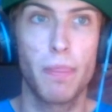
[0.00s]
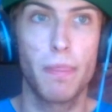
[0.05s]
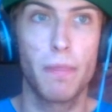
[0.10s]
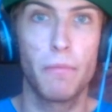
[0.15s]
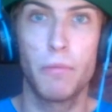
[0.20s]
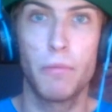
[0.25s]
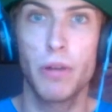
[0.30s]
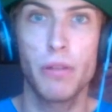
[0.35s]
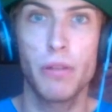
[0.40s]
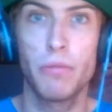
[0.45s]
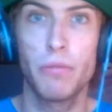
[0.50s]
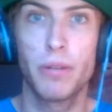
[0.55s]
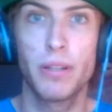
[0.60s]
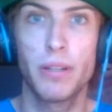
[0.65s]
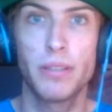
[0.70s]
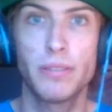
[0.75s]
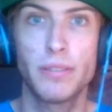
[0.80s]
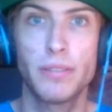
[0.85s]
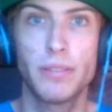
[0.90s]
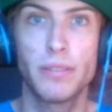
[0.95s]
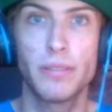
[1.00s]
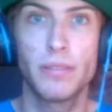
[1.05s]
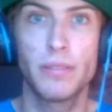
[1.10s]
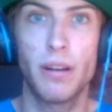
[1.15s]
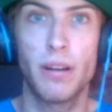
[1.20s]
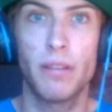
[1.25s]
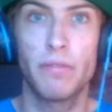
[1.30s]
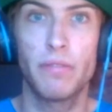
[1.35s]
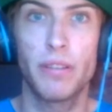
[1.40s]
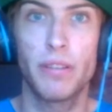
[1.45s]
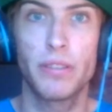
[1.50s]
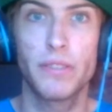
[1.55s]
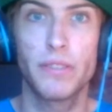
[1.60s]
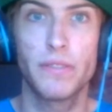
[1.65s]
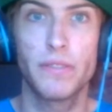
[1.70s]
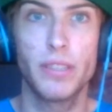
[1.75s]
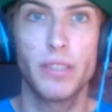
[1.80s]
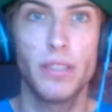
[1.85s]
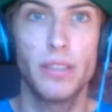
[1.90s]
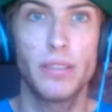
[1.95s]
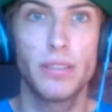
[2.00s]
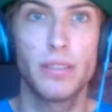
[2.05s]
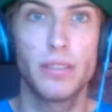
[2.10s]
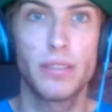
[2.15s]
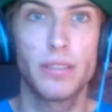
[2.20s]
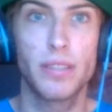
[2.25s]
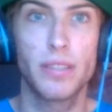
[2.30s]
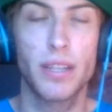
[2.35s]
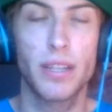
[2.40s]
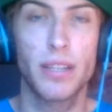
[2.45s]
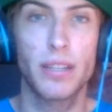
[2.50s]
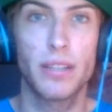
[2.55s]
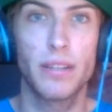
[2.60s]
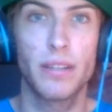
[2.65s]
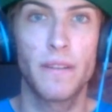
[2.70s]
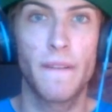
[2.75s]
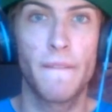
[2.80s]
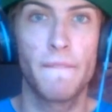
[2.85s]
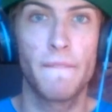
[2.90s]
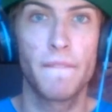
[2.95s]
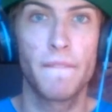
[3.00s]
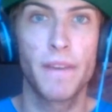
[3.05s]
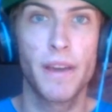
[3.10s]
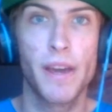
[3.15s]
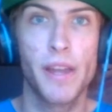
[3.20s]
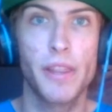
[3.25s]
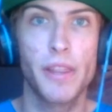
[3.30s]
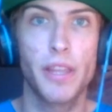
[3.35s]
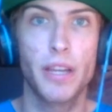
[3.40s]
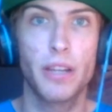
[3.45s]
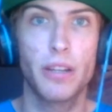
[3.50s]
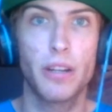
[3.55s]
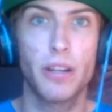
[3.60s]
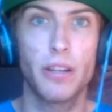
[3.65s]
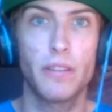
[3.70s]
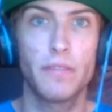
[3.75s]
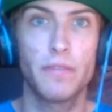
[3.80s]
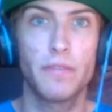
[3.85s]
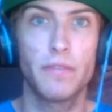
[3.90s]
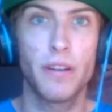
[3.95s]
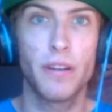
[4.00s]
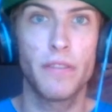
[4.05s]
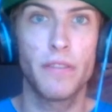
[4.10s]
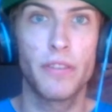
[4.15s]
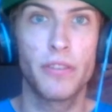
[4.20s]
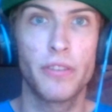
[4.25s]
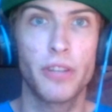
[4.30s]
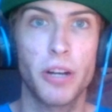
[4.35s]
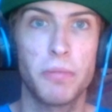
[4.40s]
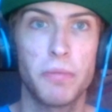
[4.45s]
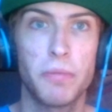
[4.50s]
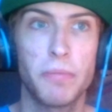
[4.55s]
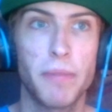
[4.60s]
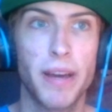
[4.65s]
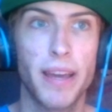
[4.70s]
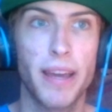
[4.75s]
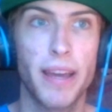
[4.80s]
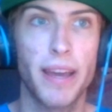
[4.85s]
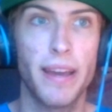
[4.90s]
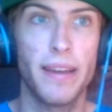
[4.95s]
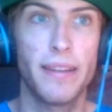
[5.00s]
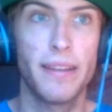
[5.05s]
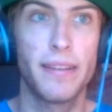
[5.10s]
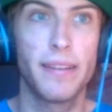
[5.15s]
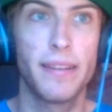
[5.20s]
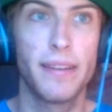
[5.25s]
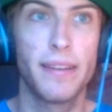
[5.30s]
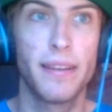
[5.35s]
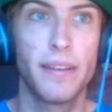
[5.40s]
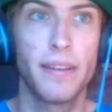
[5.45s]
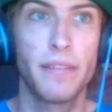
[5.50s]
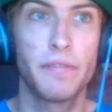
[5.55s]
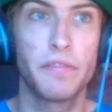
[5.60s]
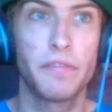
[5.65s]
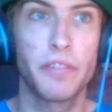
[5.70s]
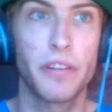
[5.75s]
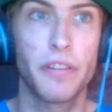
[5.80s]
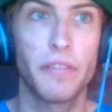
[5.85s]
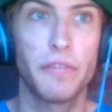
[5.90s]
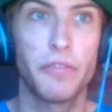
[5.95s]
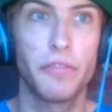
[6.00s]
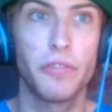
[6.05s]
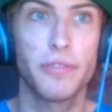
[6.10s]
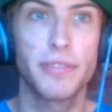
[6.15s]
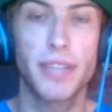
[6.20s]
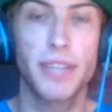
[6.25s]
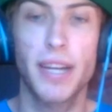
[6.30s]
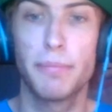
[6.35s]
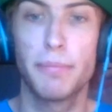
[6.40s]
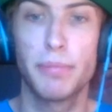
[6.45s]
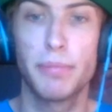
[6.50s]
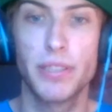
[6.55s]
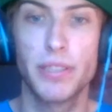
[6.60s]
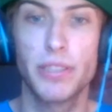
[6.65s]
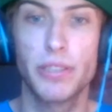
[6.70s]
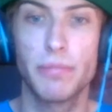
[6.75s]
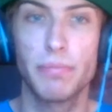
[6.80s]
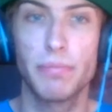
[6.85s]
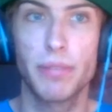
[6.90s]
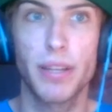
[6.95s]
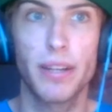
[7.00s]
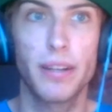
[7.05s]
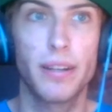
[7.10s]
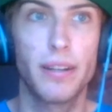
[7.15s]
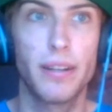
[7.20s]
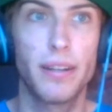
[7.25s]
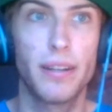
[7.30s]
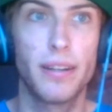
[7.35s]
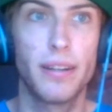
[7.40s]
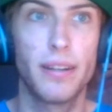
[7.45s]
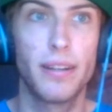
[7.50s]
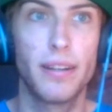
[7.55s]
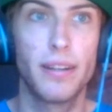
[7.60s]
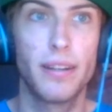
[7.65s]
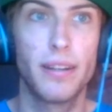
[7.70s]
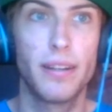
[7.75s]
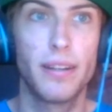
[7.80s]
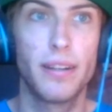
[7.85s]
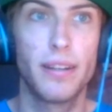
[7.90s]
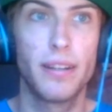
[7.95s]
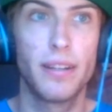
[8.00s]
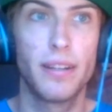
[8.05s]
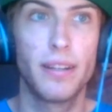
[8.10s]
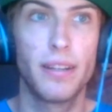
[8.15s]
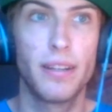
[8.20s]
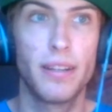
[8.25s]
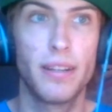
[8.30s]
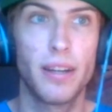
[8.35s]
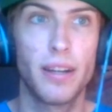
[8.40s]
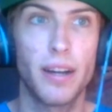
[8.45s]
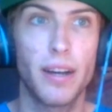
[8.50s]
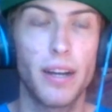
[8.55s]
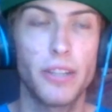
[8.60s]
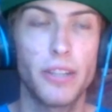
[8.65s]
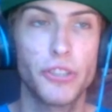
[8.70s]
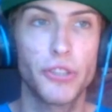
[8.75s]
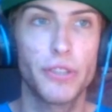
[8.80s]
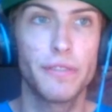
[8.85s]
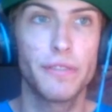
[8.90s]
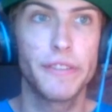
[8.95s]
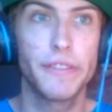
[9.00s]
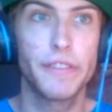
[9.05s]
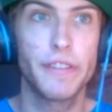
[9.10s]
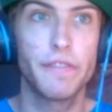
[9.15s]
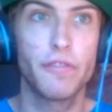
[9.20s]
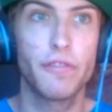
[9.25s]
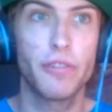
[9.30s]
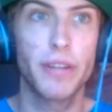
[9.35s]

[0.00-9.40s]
One of the worst offensive seasons I can think off the top of my head. for a full-time position player. 154